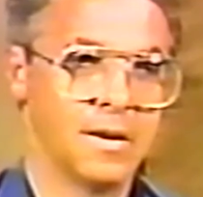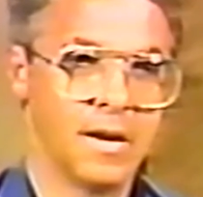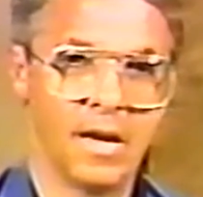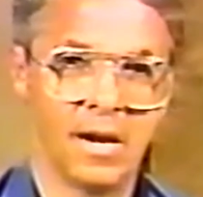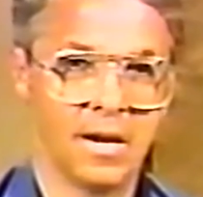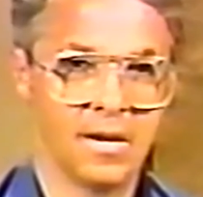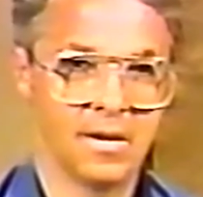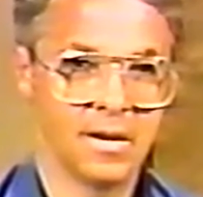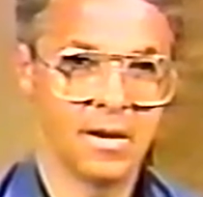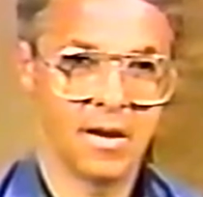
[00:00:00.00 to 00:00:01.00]
And
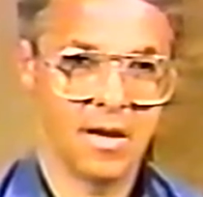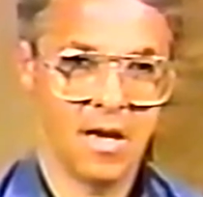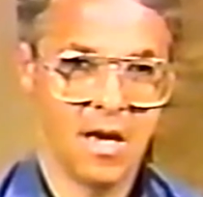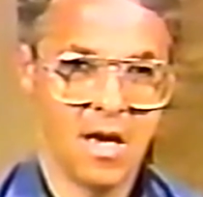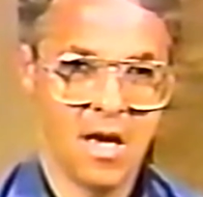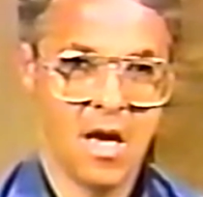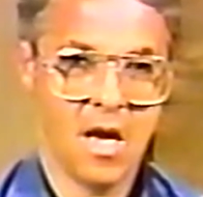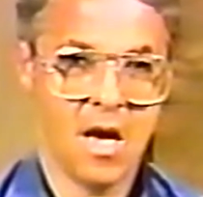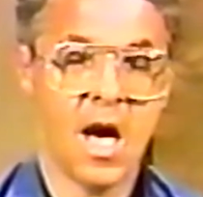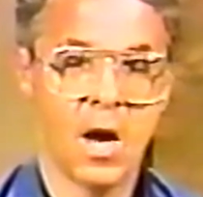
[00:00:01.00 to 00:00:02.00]

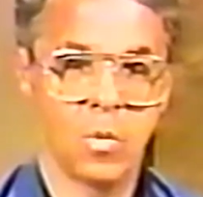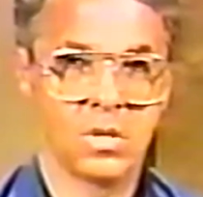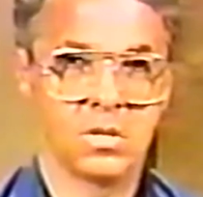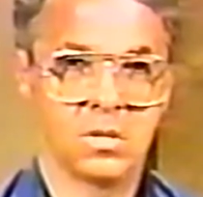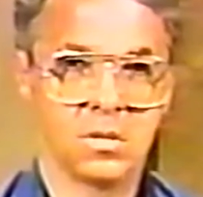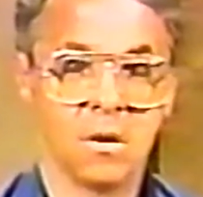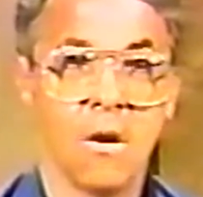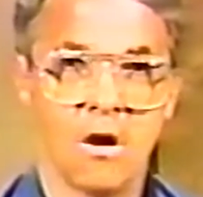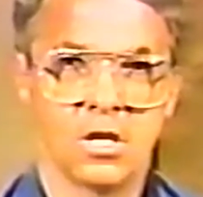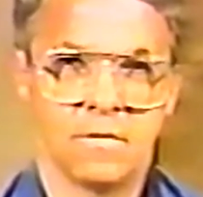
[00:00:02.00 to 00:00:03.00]
I was
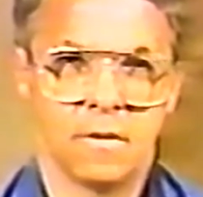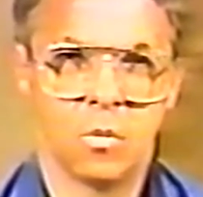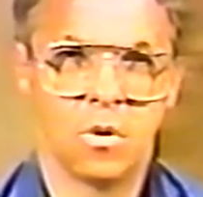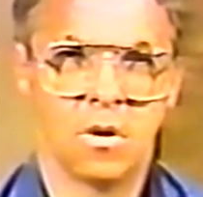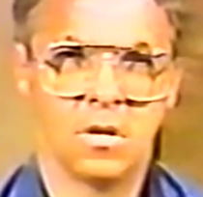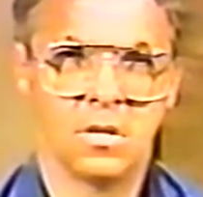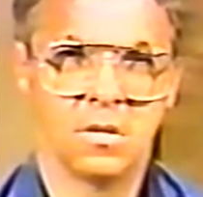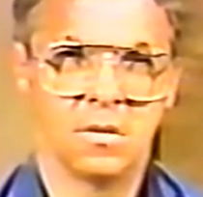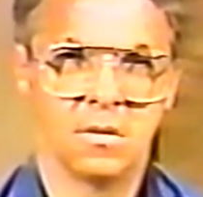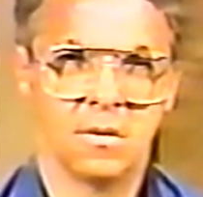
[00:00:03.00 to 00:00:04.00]
lost for words.
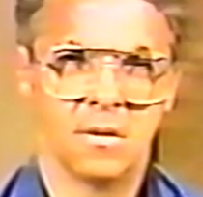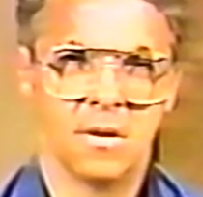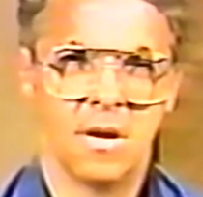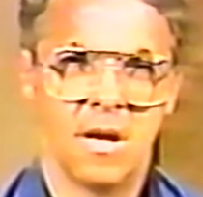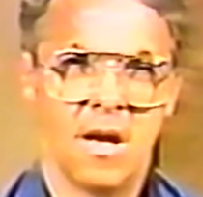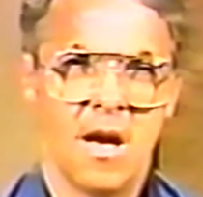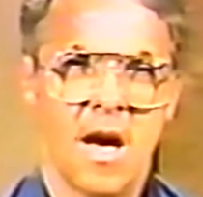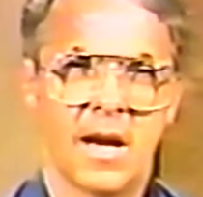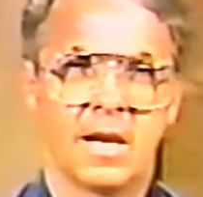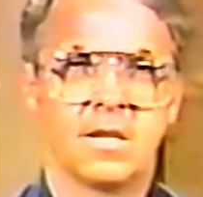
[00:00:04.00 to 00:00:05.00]

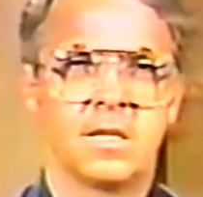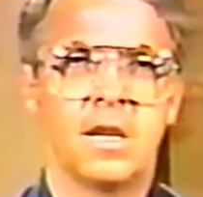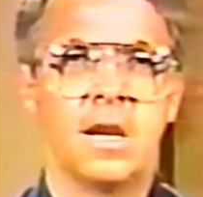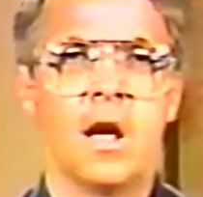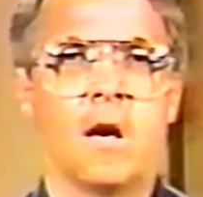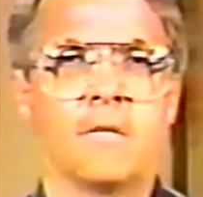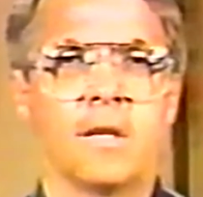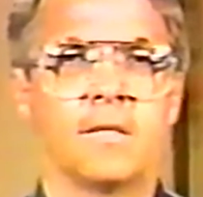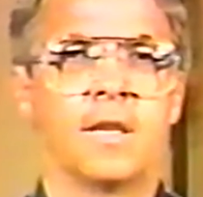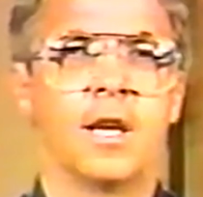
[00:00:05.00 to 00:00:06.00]
I could see now
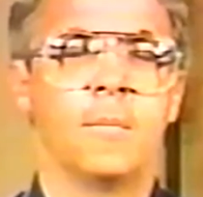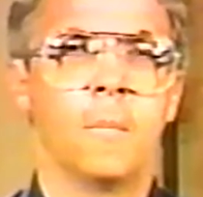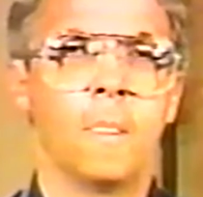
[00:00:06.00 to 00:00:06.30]
that the